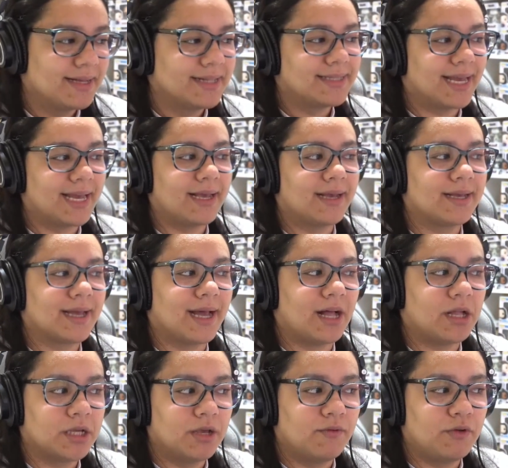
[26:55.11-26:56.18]
Like,
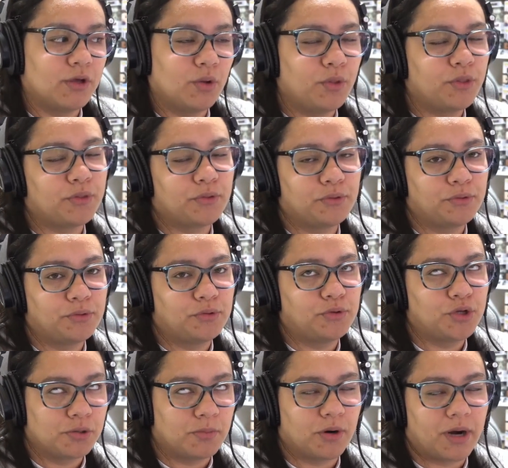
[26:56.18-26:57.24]
I'll give you
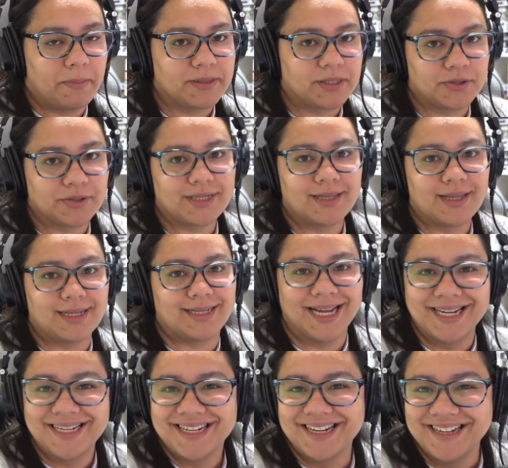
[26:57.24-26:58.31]
two more episodes, and that's
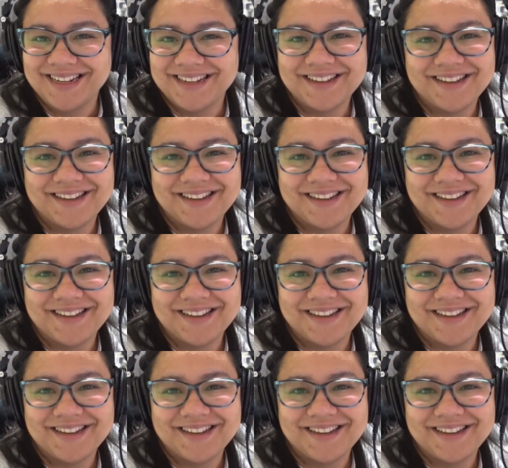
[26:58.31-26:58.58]
it.